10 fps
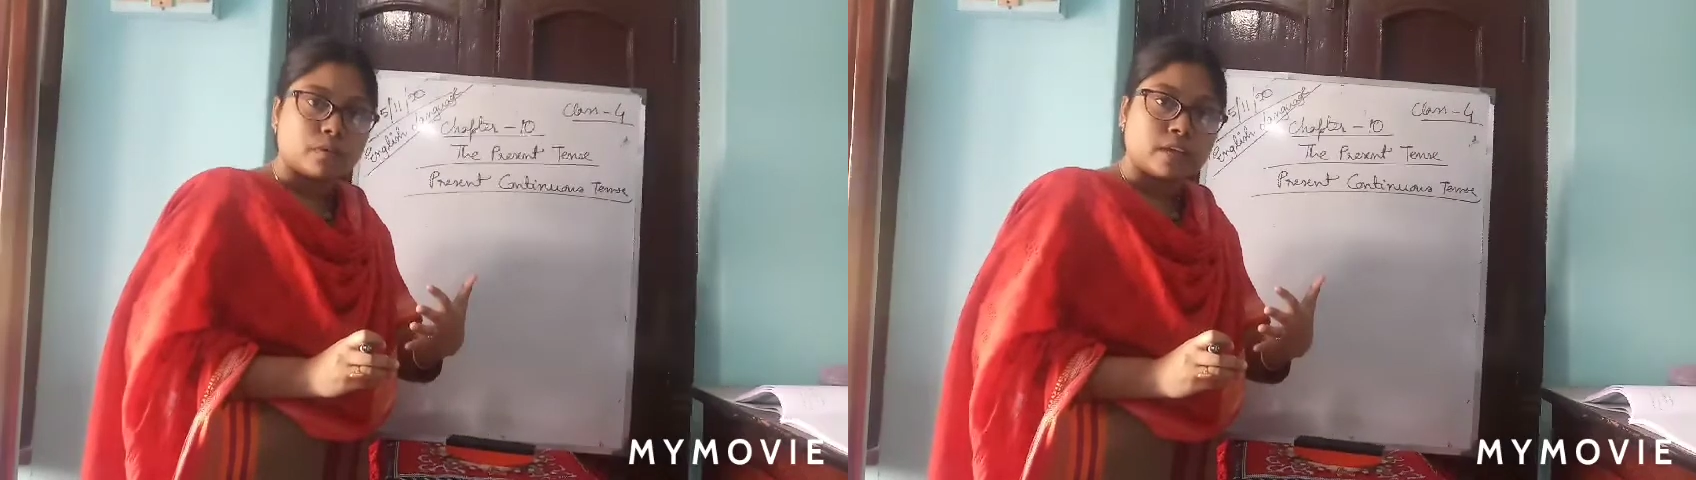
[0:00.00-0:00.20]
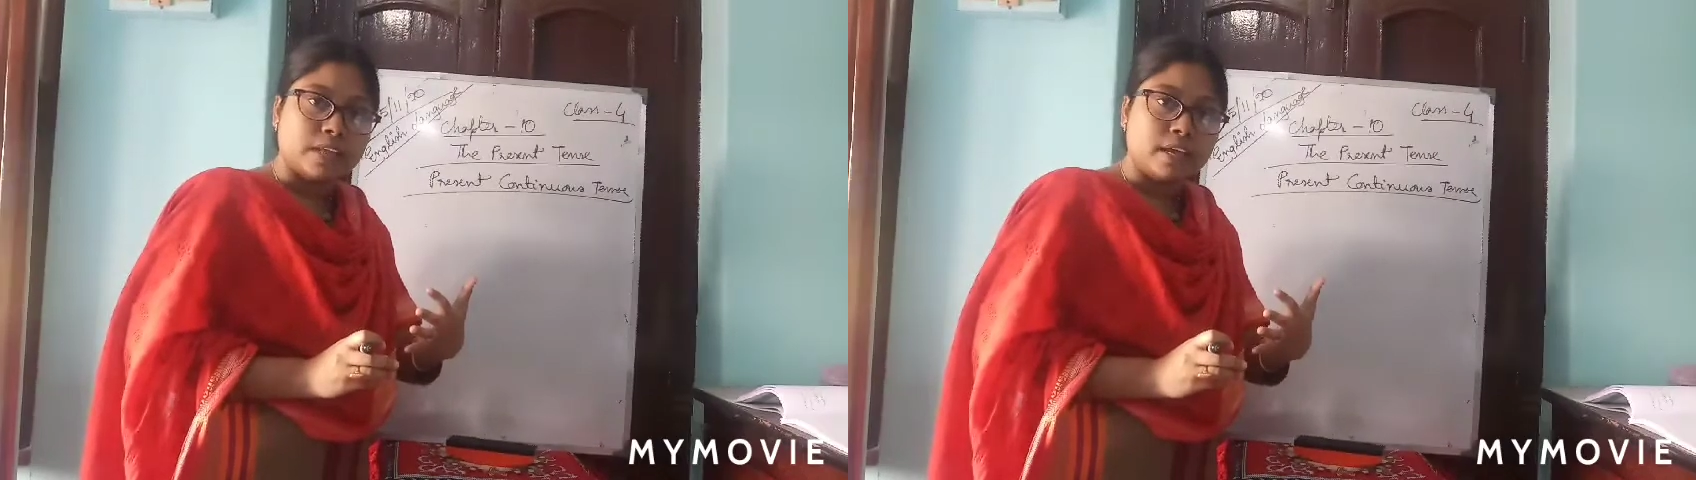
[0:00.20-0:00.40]

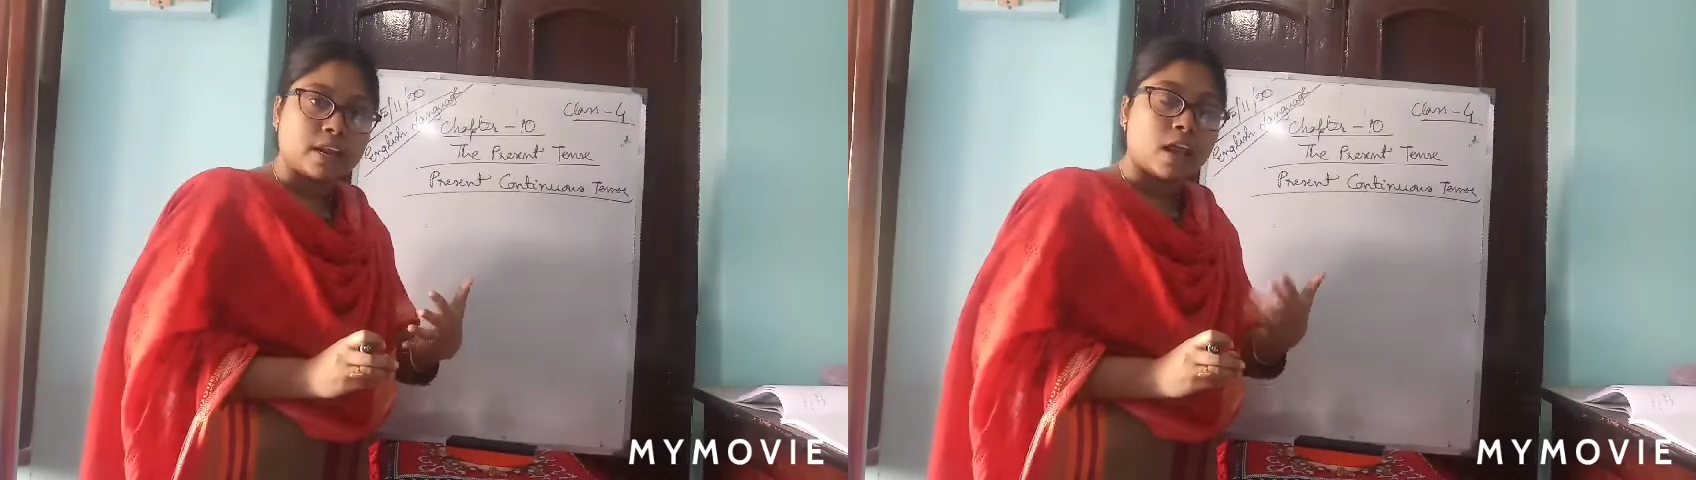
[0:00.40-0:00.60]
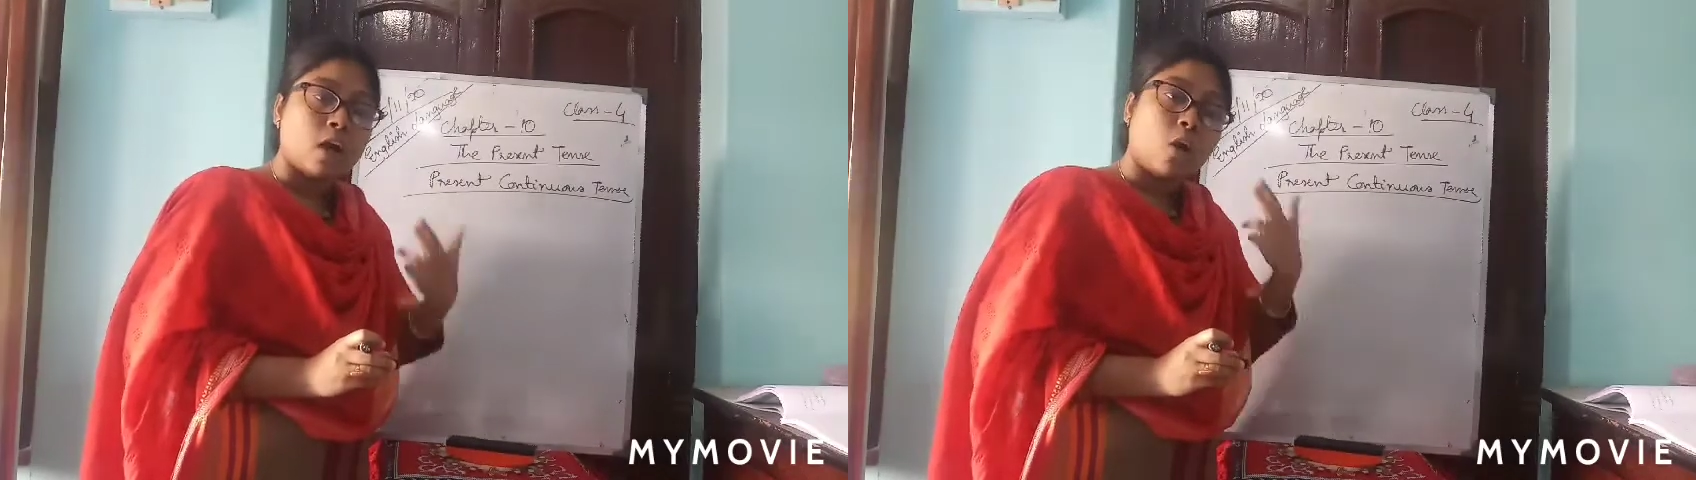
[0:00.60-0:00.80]

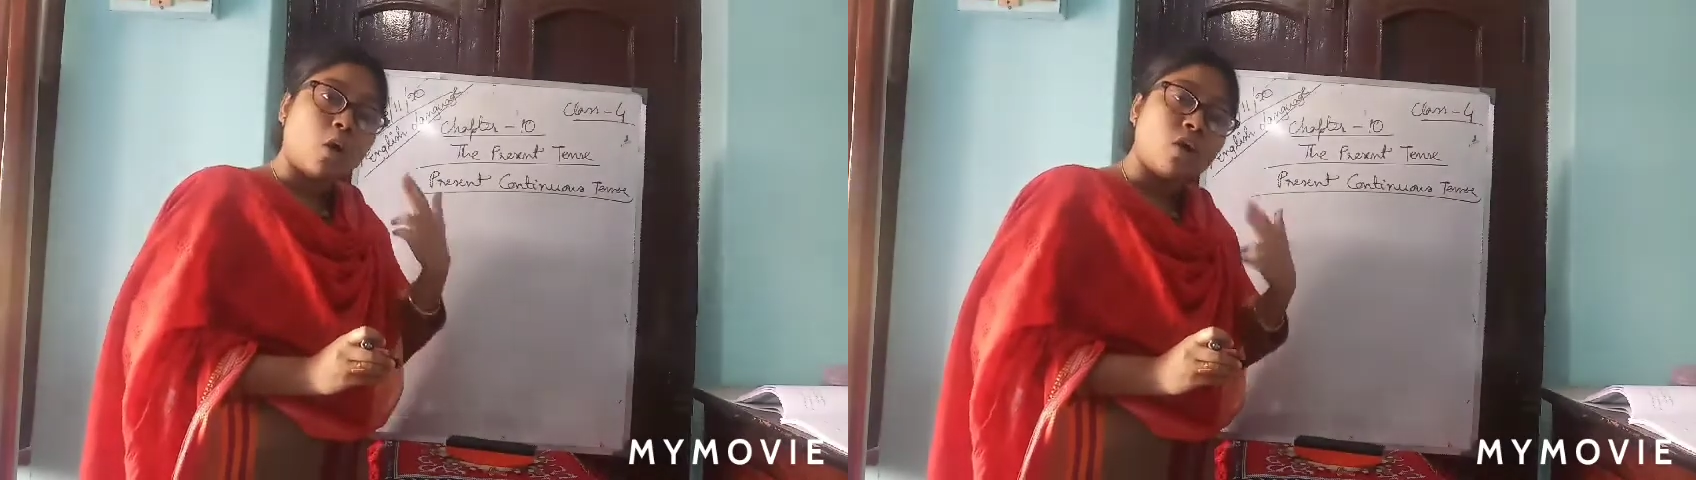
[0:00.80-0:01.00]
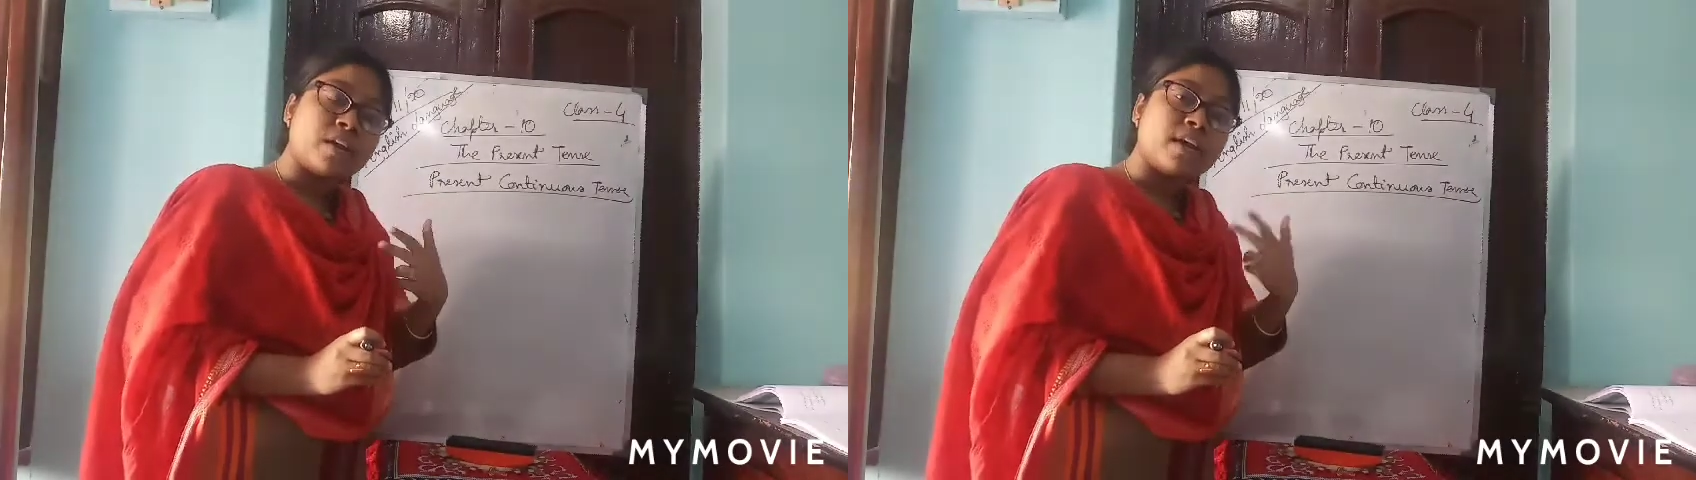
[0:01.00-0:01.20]
Clear?
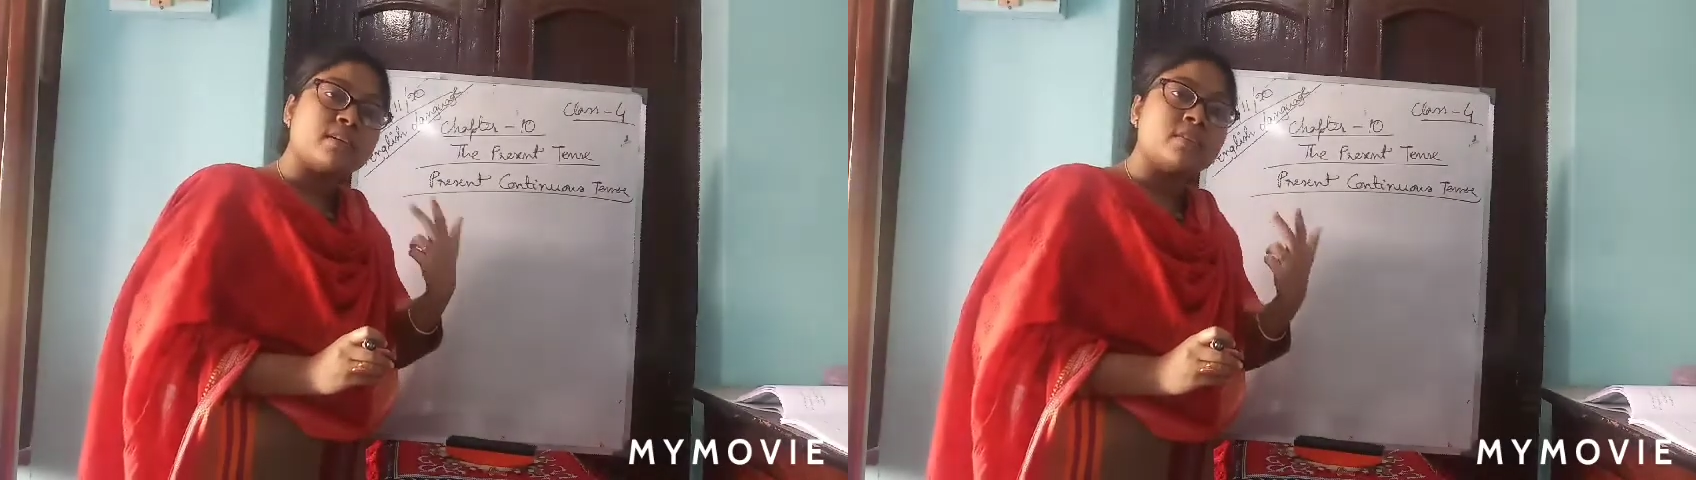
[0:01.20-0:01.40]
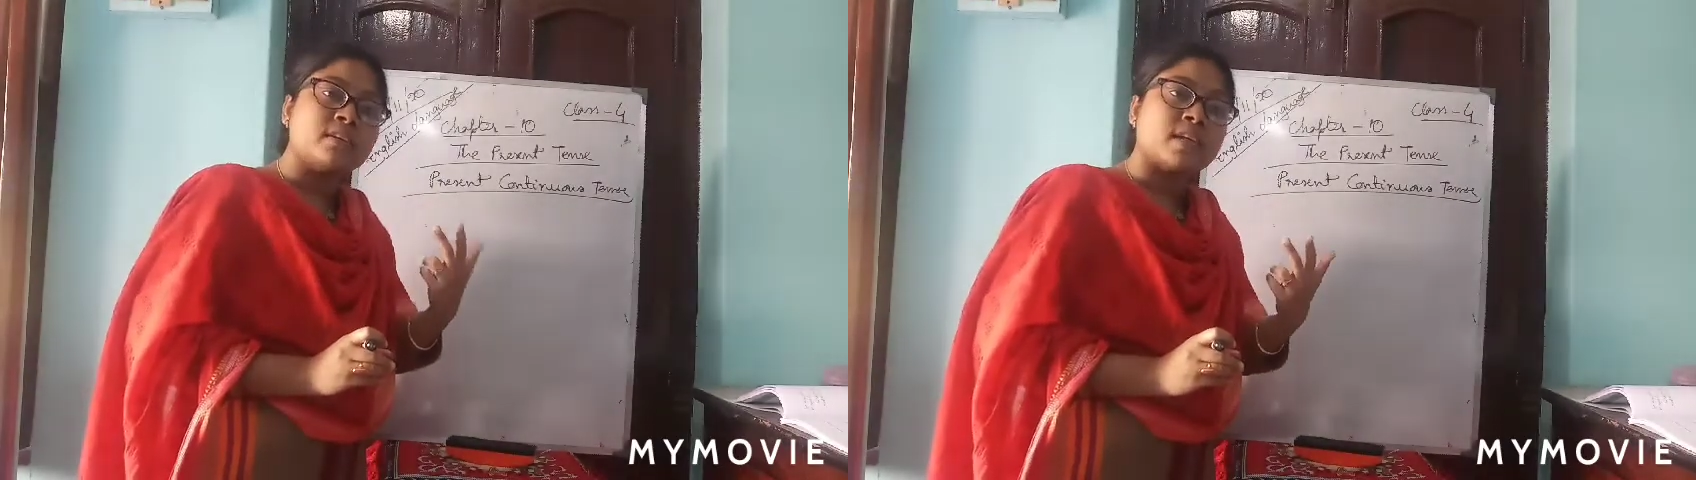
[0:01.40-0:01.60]
Or
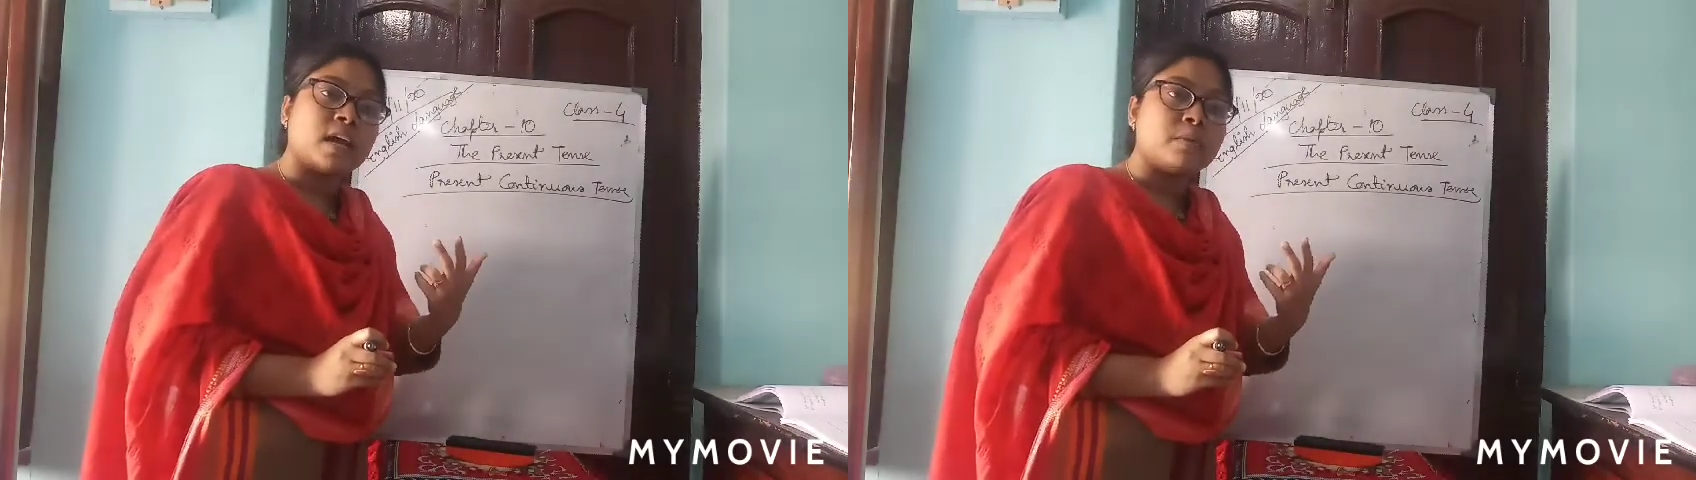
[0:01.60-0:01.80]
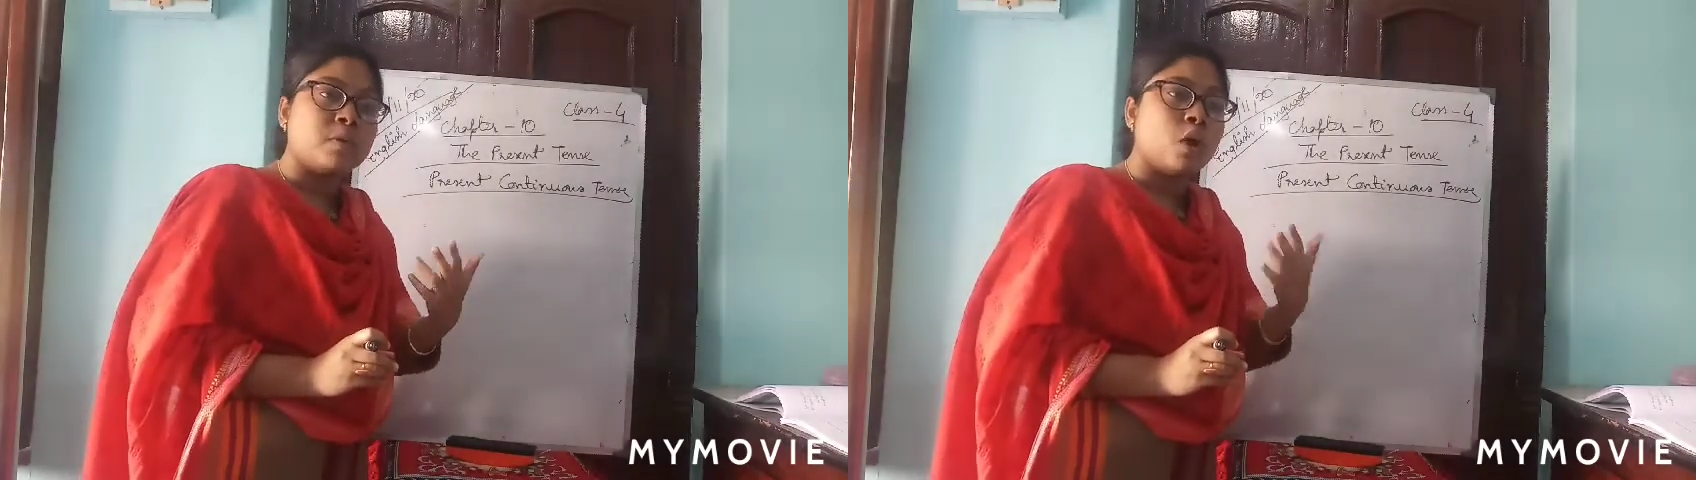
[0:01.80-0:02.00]
another
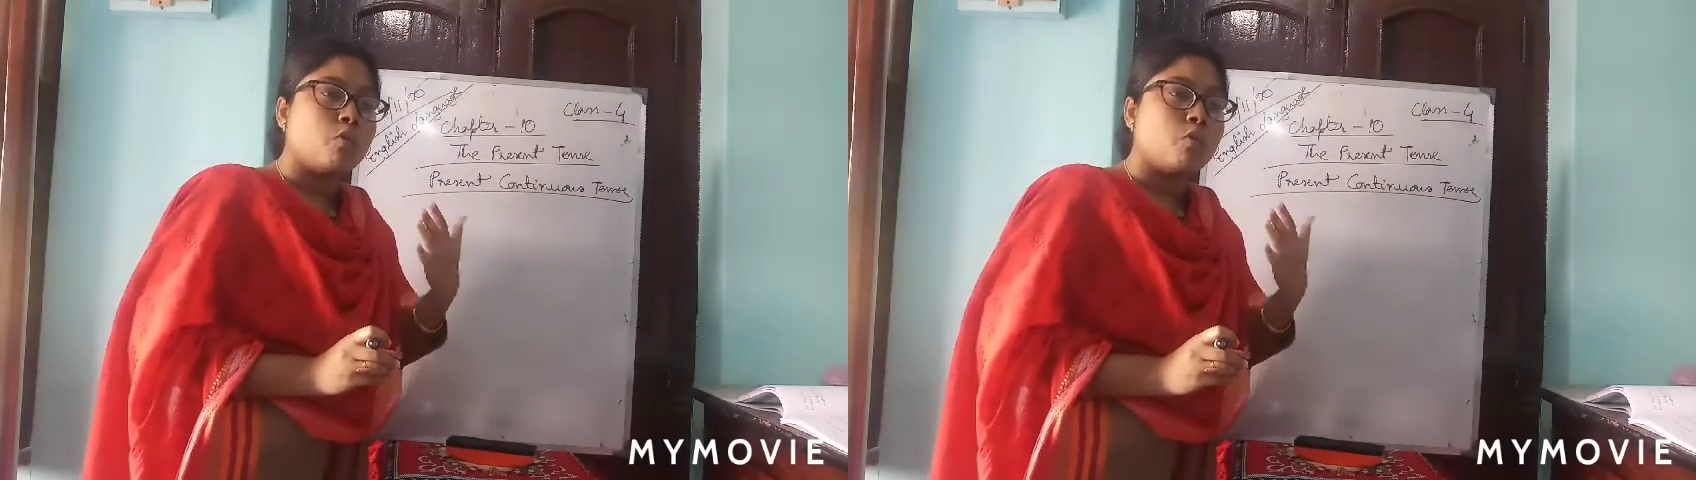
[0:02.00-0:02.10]
time,